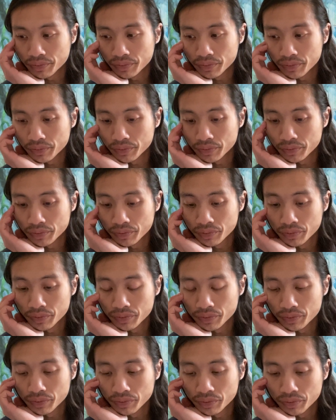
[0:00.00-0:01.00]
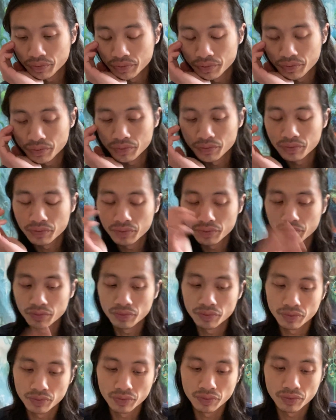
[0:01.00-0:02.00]

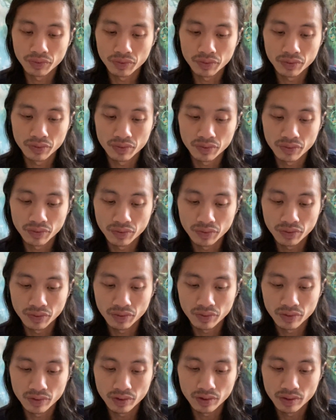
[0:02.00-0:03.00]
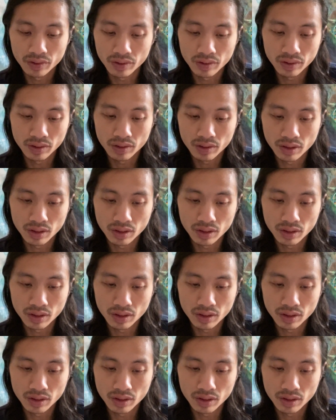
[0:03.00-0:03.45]
(silence)